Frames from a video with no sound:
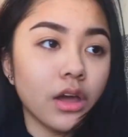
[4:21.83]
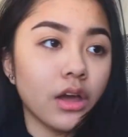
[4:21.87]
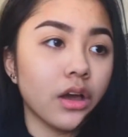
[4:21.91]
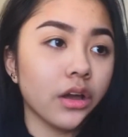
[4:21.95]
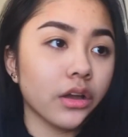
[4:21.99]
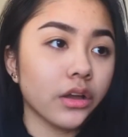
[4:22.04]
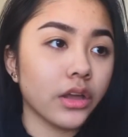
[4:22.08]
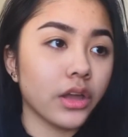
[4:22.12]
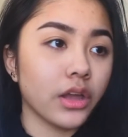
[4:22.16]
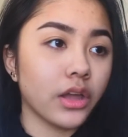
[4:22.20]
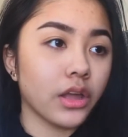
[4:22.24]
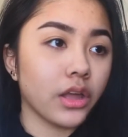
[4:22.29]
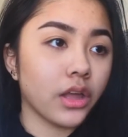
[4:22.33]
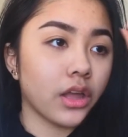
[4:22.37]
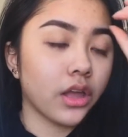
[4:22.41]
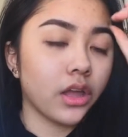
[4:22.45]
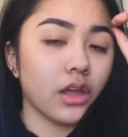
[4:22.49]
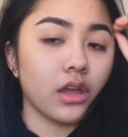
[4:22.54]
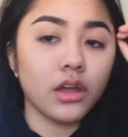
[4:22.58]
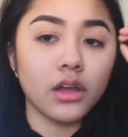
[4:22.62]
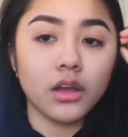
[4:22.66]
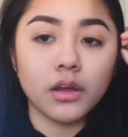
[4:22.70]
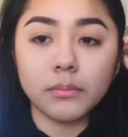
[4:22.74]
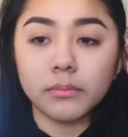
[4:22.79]
Okay,
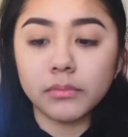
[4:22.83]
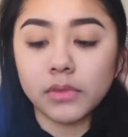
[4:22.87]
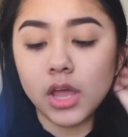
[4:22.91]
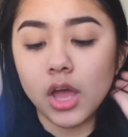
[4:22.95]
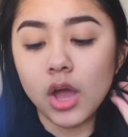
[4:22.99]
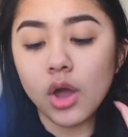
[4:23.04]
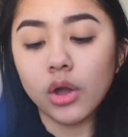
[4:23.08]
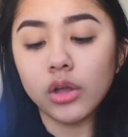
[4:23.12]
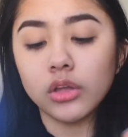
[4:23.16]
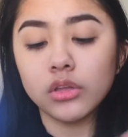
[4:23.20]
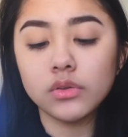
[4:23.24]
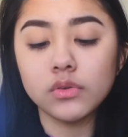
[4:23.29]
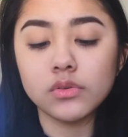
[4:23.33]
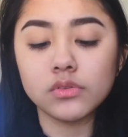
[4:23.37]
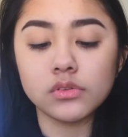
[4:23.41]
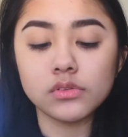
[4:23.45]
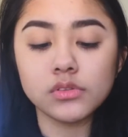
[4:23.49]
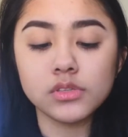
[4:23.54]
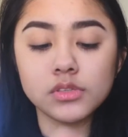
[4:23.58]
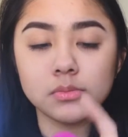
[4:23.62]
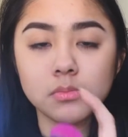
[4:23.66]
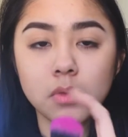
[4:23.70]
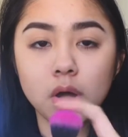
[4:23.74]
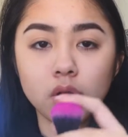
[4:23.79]
now I use a
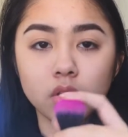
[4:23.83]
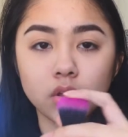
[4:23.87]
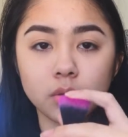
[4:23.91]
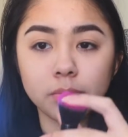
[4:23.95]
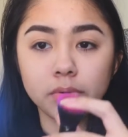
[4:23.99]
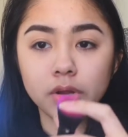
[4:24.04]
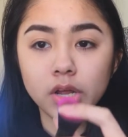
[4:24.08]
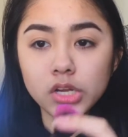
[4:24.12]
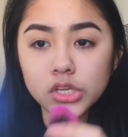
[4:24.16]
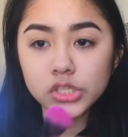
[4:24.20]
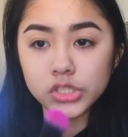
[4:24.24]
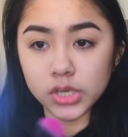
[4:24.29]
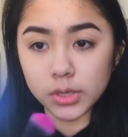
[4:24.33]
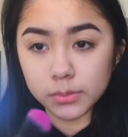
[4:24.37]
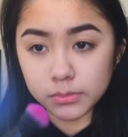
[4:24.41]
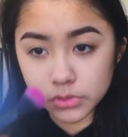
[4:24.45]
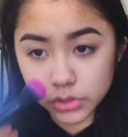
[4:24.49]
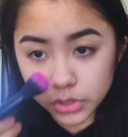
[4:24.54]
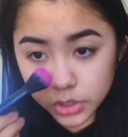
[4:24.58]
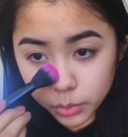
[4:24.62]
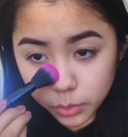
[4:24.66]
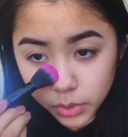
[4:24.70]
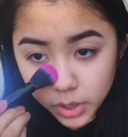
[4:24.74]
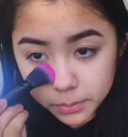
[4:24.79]
smaller brush, and I'm just
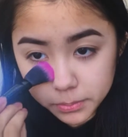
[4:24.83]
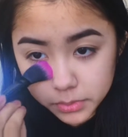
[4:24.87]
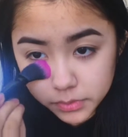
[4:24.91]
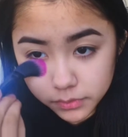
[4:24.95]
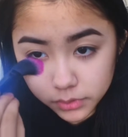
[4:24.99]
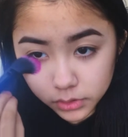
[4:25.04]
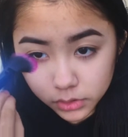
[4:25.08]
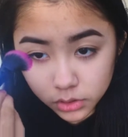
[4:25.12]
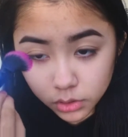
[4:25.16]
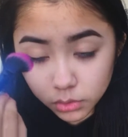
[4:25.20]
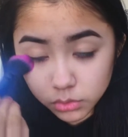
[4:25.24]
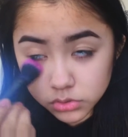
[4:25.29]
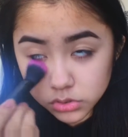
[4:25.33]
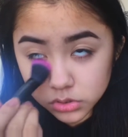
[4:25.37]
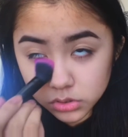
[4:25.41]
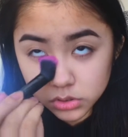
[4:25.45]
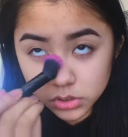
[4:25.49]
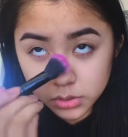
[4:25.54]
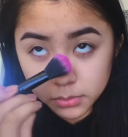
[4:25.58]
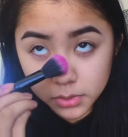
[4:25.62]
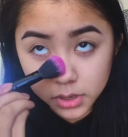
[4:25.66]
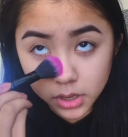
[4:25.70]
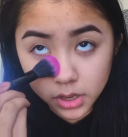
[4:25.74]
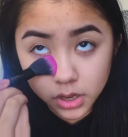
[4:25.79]
going to wipe even closer
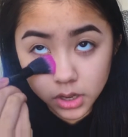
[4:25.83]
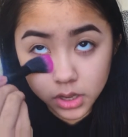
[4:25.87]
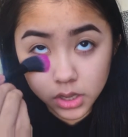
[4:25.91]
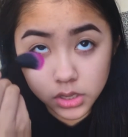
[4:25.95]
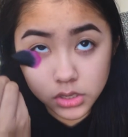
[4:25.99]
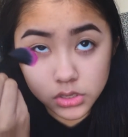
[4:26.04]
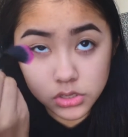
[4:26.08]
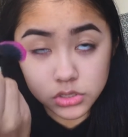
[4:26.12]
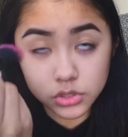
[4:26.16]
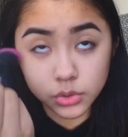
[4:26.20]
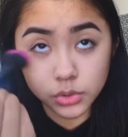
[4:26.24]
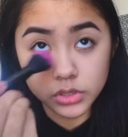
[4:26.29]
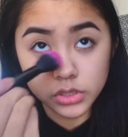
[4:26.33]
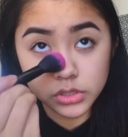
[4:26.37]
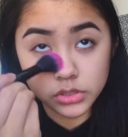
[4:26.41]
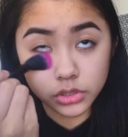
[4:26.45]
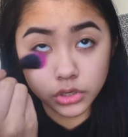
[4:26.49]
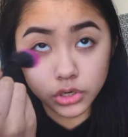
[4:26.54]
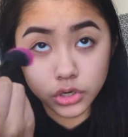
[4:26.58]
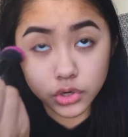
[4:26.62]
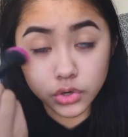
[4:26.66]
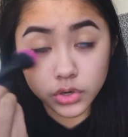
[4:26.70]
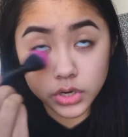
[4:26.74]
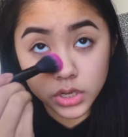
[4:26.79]
to my eyes so it
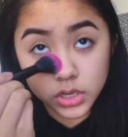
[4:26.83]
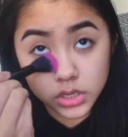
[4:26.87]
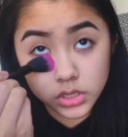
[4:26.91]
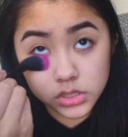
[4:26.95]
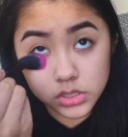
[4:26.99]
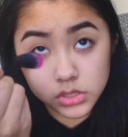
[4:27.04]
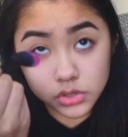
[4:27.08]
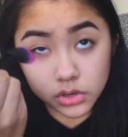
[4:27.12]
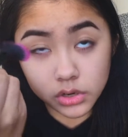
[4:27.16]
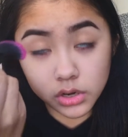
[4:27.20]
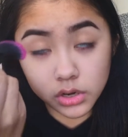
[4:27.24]
doesn't crease or